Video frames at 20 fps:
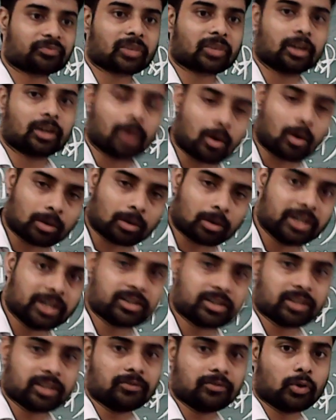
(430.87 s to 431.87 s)
our
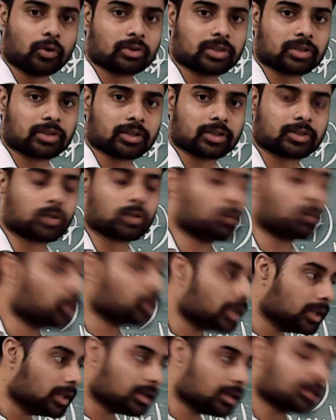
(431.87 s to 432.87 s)
military forces
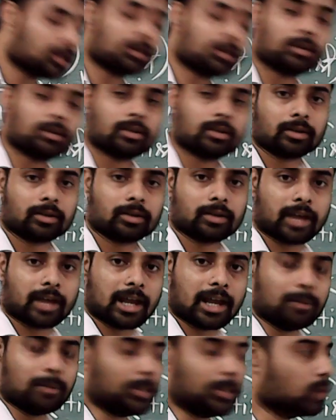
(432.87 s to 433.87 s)
will
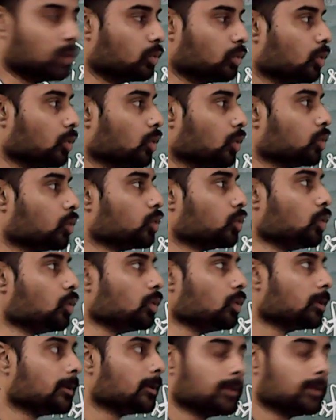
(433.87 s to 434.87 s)
help you to
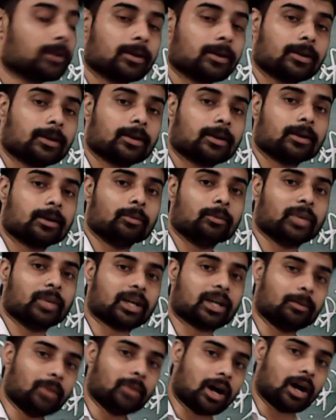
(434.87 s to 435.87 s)

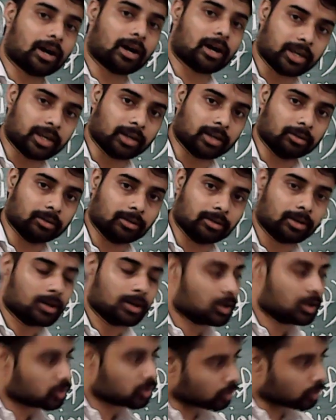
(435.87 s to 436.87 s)
become a king.
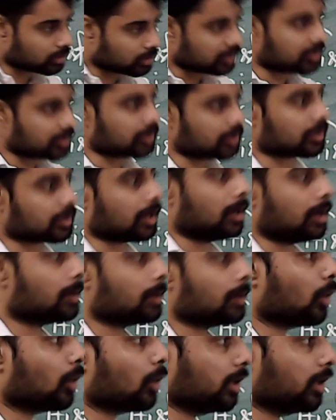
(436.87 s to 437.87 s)
So, this is the
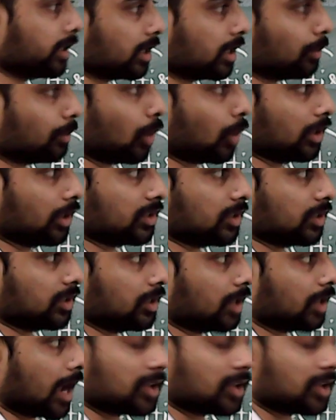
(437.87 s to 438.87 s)
political policy
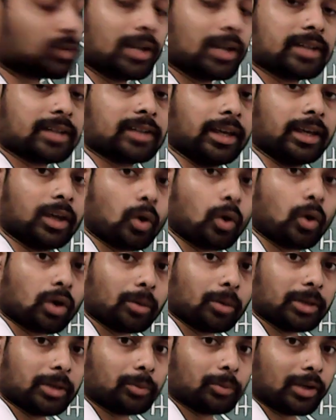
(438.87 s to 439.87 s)
as well as the
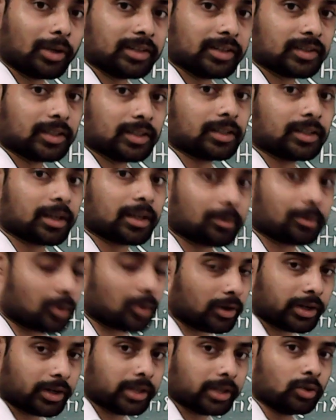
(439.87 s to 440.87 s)
economic policy they
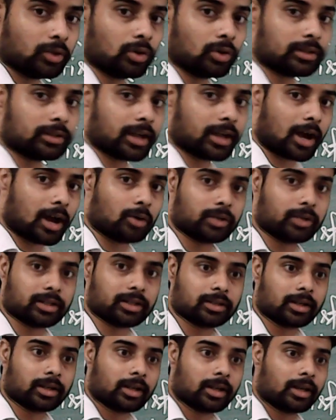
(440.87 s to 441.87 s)
already know they how did
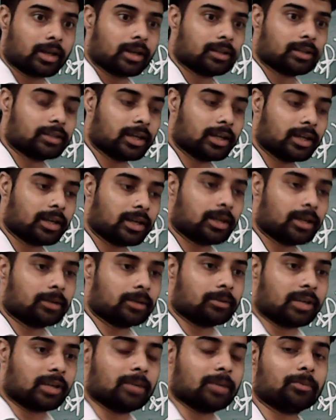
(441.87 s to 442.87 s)
they
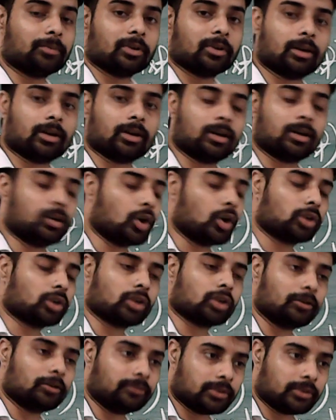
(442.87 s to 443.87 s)
give uh, lot of